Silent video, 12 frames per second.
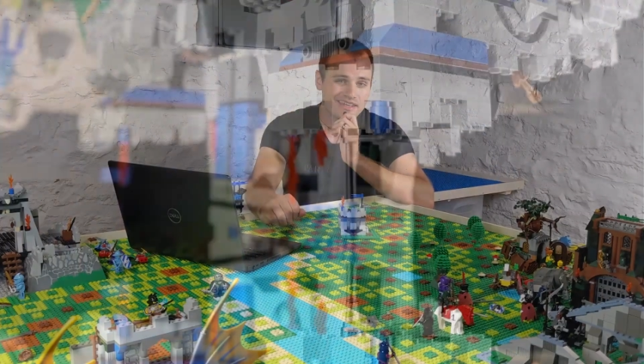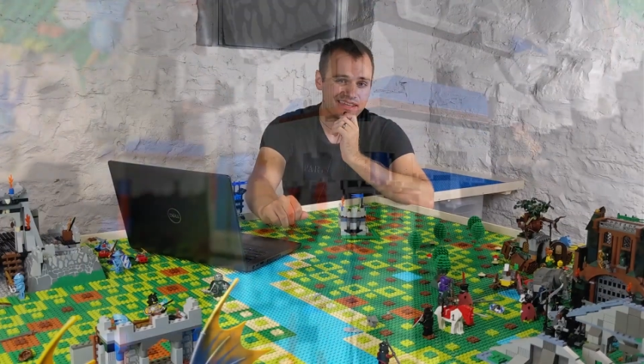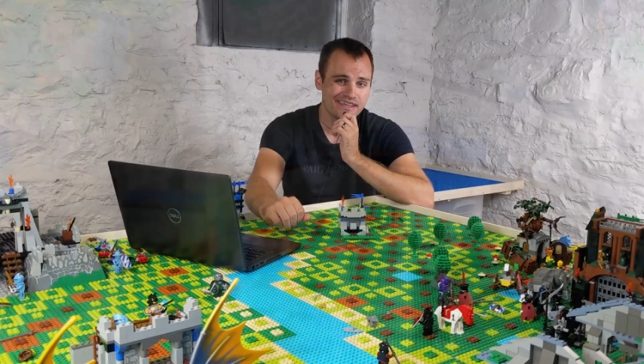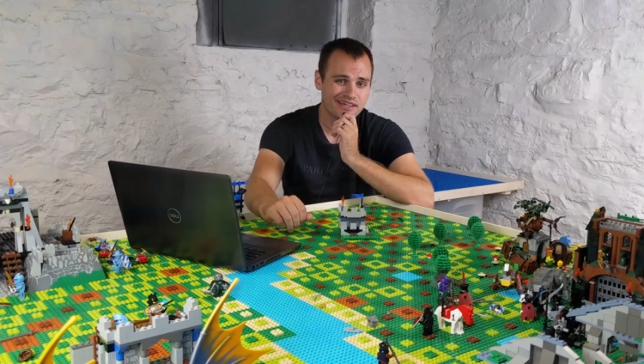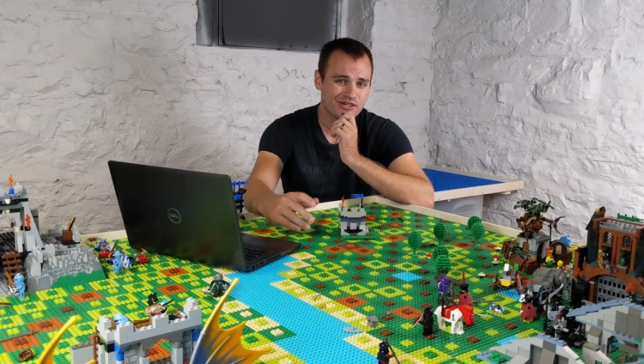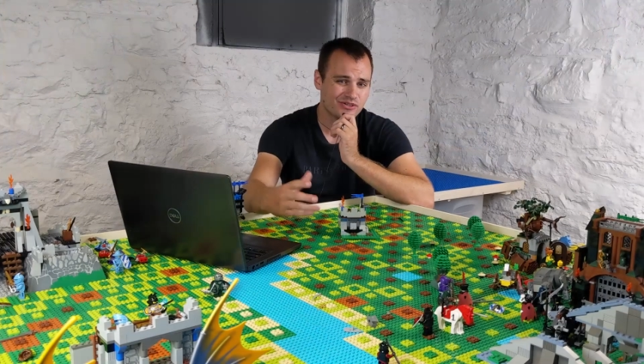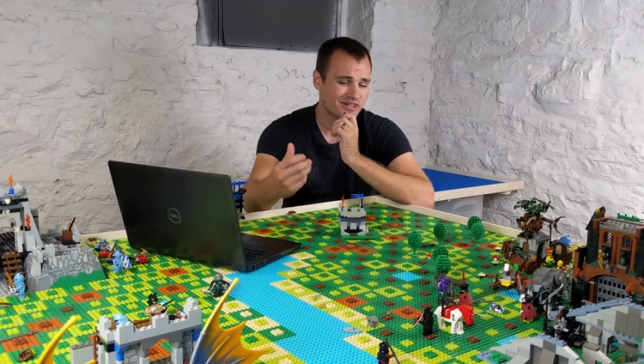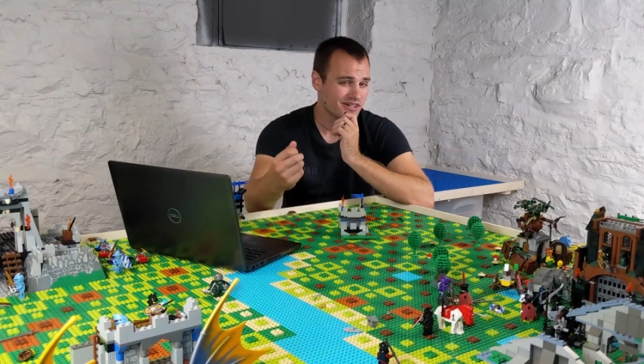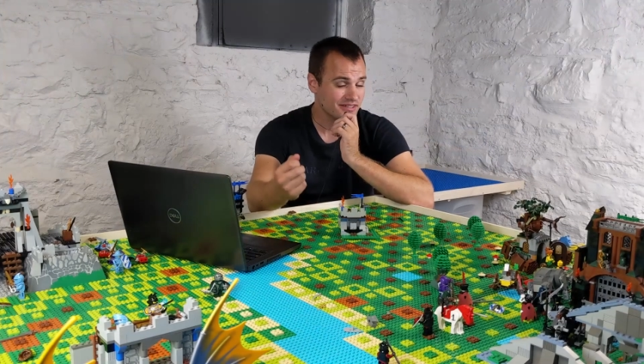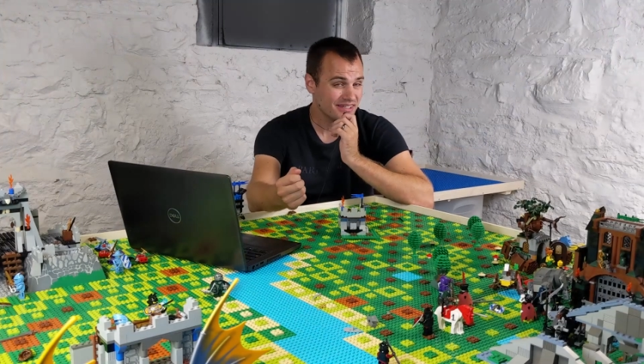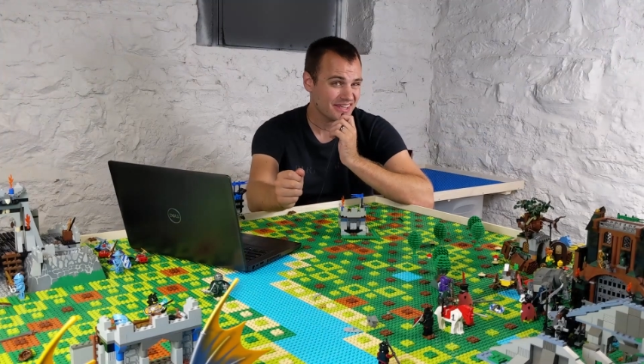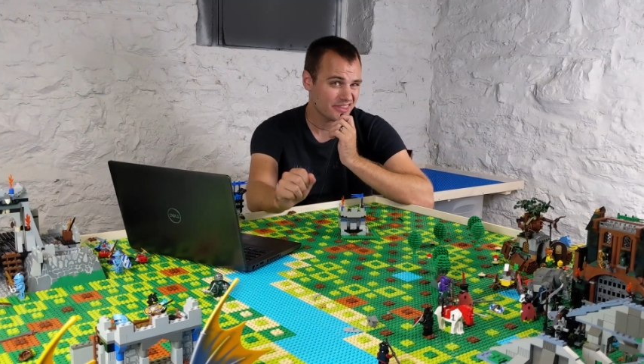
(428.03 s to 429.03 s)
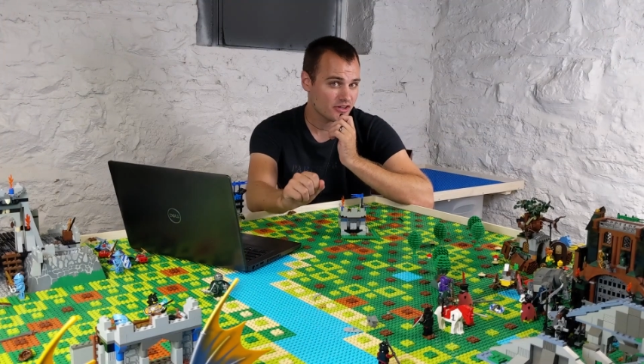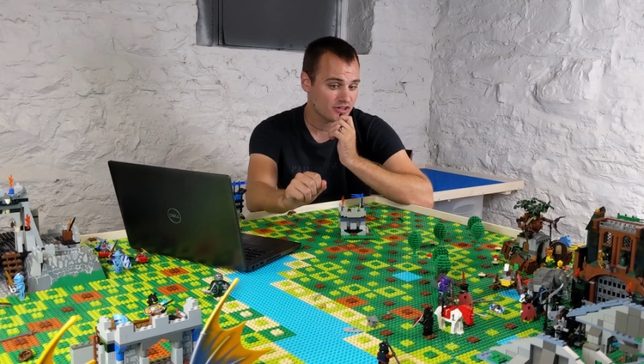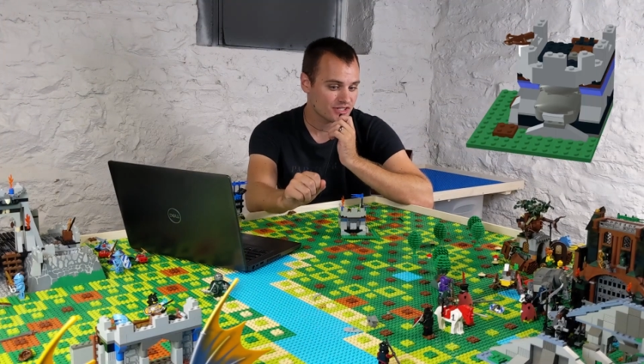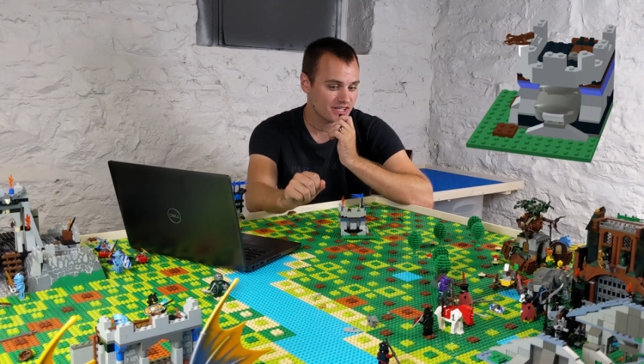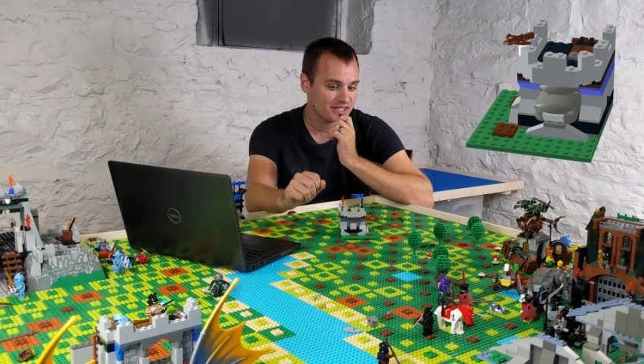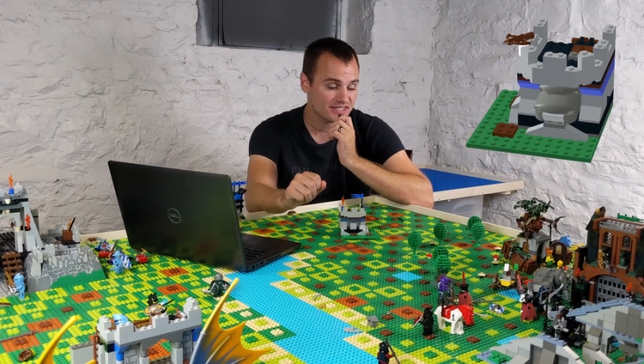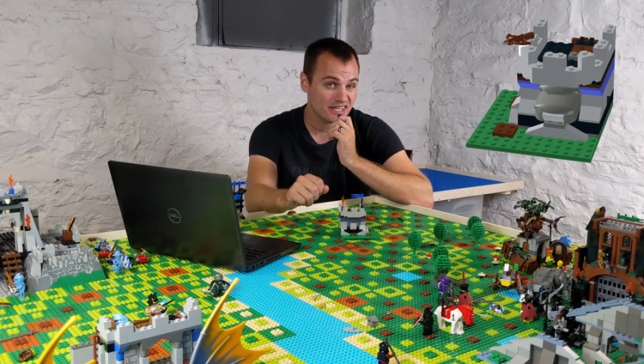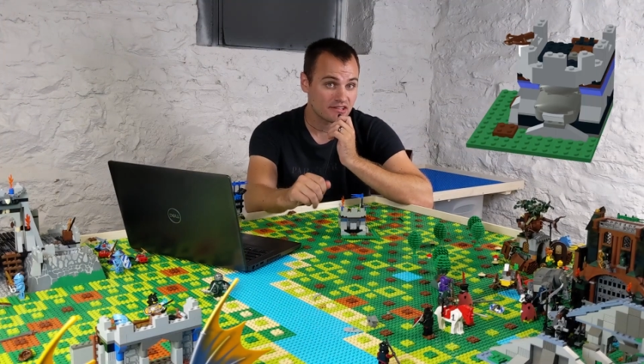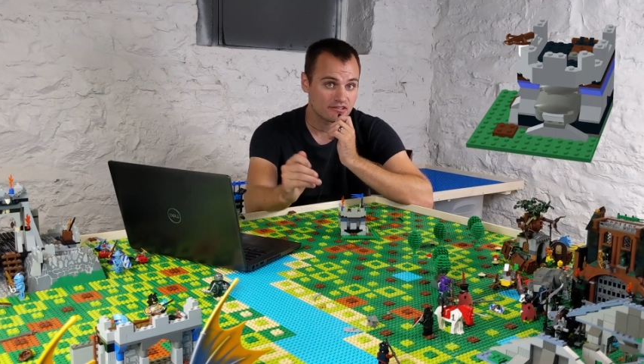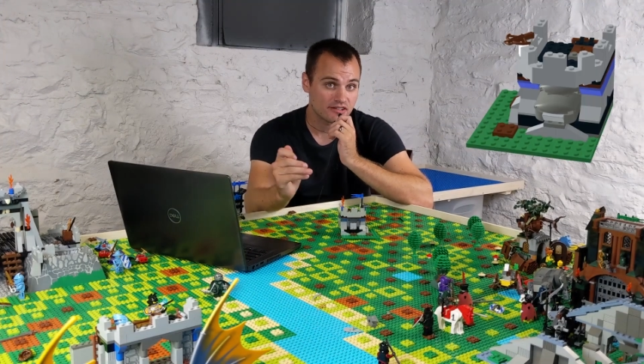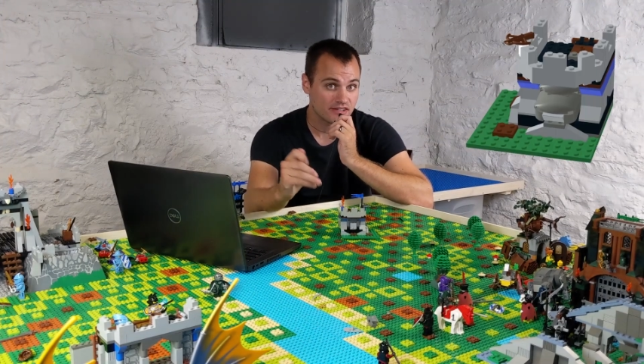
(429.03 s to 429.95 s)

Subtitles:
Now, unlike the Ursine cellar,